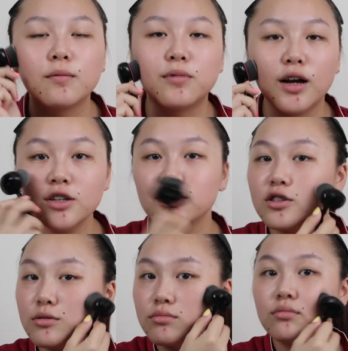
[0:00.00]
brush
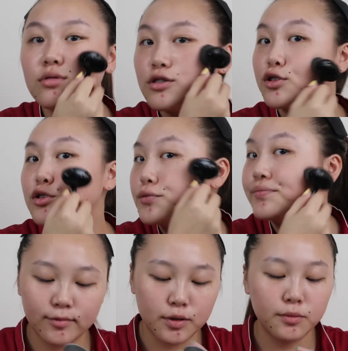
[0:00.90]
to
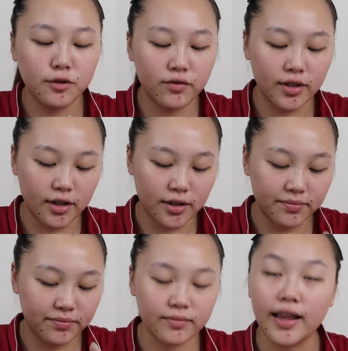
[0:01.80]
remove the
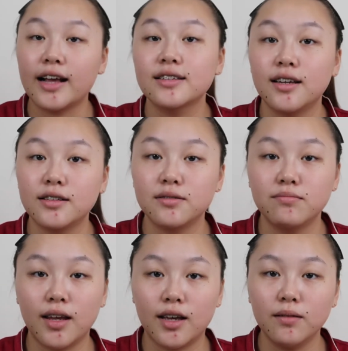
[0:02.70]
excess
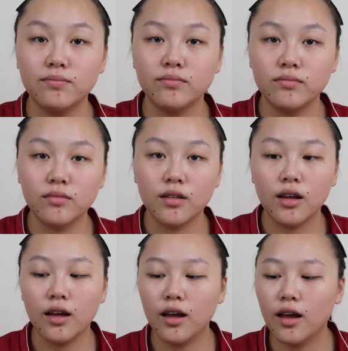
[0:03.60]
makeup.
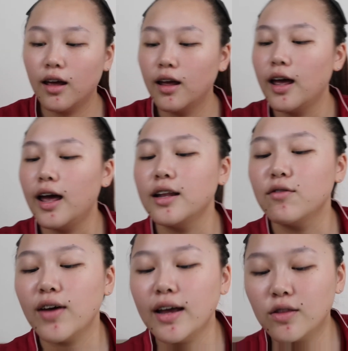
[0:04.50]
And
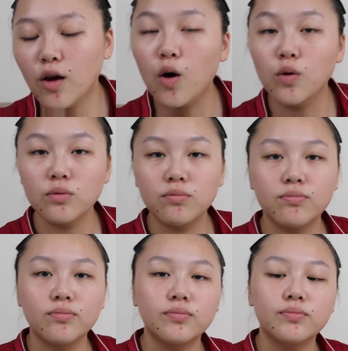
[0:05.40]
if I don't,
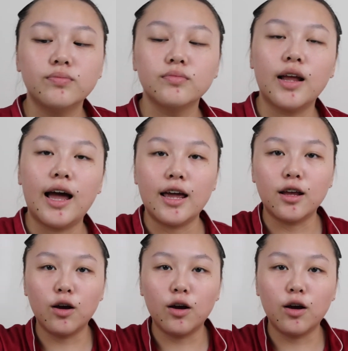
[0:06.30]
I